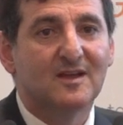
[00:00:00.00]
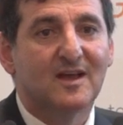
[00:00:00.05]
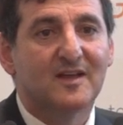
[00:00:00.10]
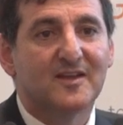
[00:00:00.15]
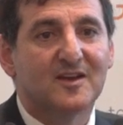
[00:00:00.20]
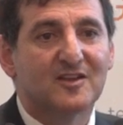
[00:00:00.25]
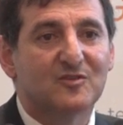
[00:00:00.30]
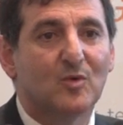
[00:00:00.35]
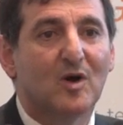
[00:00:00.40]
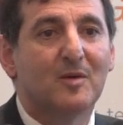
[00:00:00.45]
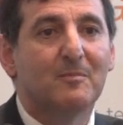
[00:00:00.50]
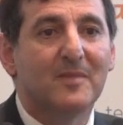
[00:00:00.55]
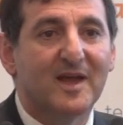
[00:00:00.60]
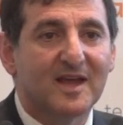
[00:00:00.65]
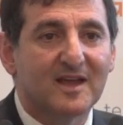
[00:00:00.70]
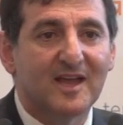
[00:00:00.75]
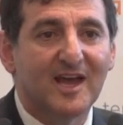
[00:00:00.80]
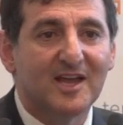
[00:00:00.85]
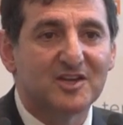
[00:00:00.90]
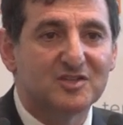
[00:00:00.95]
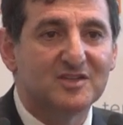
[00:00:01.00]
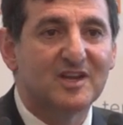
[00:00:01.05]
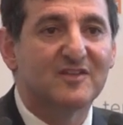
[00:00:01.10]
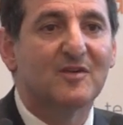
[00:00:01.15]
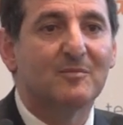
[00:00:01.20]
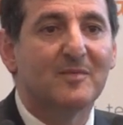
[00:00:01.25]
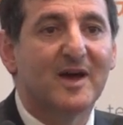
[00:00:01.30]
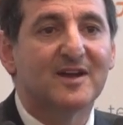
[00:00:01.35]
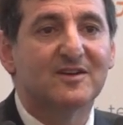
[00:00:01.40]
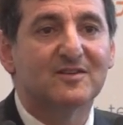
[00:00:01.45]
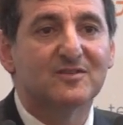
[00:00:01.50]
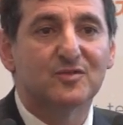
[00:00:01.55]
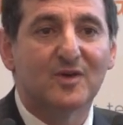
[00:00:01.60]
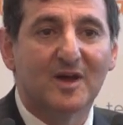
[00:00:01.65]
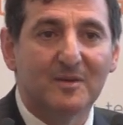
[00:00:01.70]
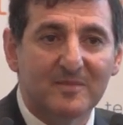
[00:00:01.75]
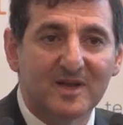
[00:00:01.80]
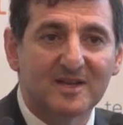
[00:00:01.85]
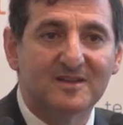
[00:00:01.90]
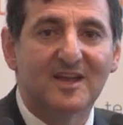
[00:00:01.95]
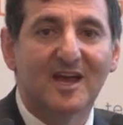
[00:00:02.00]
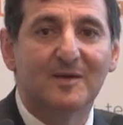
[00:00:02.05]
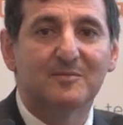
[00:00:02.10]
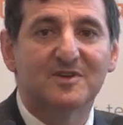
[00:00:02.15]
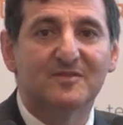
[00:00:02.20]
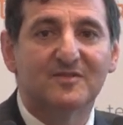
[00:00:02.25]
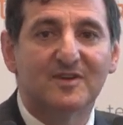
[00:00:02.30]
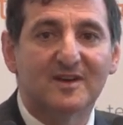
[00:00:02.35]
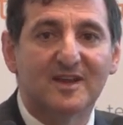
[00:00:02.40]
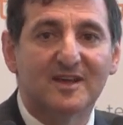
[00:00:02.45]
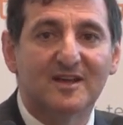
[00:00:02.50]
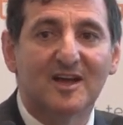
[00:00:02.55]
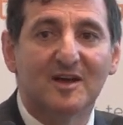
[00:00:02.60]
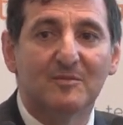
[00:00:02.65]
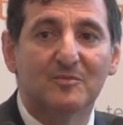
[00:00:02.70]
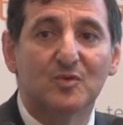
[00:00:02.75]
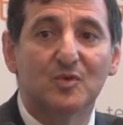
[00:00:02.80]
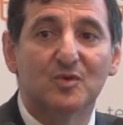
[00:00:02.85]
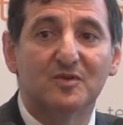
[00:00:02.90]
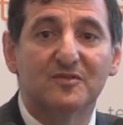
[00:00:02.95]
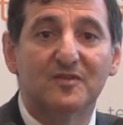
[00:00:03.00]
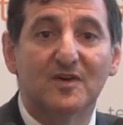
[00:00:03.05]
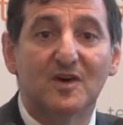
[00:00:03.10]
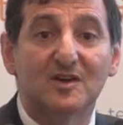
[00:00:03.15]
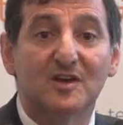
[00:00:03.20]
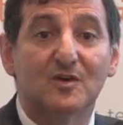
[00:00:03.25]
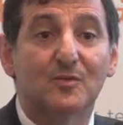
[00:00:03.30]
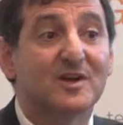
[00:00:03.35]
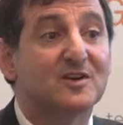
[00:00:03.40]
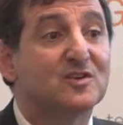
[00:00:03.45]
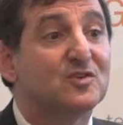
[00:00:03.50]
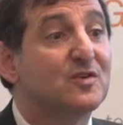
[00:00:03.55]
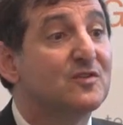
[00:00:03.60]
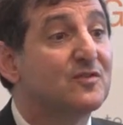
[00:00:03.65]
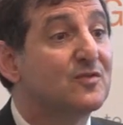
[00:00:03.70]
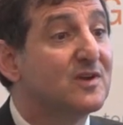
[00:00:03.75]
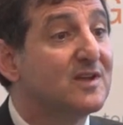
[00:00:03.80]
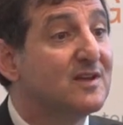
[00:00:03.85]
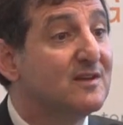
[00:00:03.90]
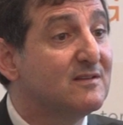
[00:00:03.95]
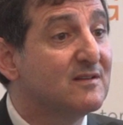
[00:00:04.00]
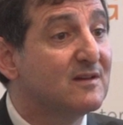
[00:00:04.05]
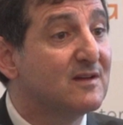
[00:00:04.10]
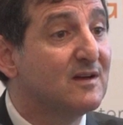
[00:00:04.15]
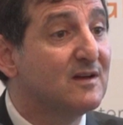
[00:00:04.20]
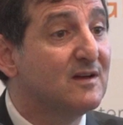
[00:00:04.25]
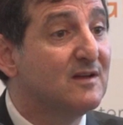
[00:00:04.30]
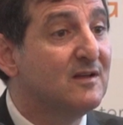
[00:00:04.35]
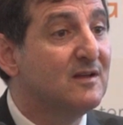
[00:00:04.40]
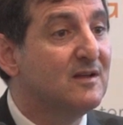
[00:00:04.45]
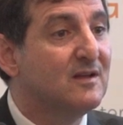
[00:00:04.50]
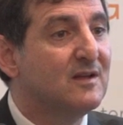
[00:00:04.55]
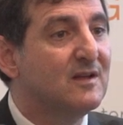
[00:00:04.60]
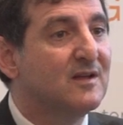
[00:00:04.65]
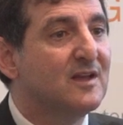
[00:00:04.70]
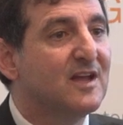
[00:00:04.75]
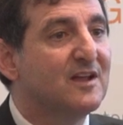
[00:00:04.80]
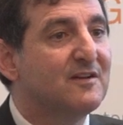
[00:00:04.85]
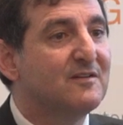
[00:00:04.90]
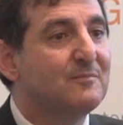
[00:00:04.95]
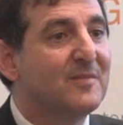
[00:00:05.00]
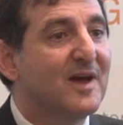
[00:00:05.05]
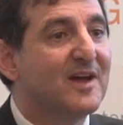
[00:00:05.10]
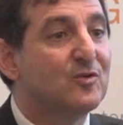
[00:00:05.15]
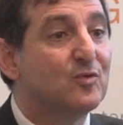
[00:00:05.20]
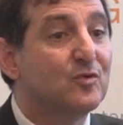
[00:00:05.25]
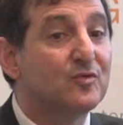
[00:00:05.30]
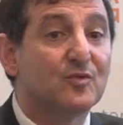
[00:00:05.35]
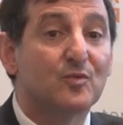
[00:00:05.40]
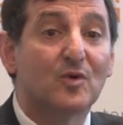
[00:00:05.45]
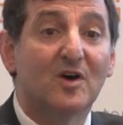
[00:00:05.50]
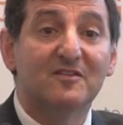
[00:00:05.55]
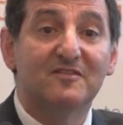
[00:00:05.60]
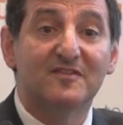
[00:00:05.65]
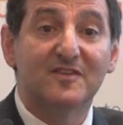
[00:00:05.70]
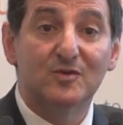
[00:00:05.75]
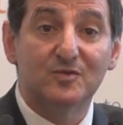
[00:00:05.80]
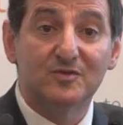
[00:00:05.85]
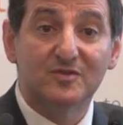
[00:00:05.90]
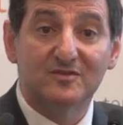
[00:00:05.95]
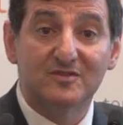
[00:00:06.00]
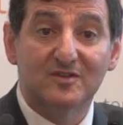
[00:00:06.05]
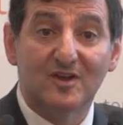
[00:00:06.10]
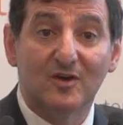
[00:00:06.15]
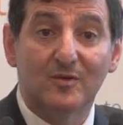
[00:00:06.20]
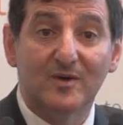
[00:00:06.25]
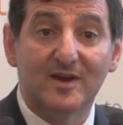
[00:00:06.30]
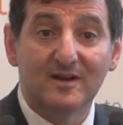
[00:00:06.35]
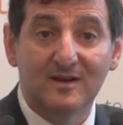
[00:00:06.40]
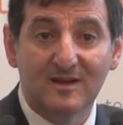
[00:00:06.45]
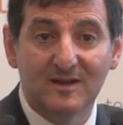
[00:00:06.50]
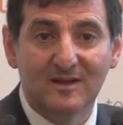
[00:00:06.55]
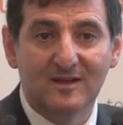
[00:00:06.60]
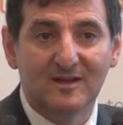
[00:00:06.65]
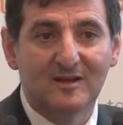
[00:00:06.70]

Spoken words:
and that is why Metcash never made into our mid-cap dividend income portfolio, where 2-3 years ago it made all the right filters to go in.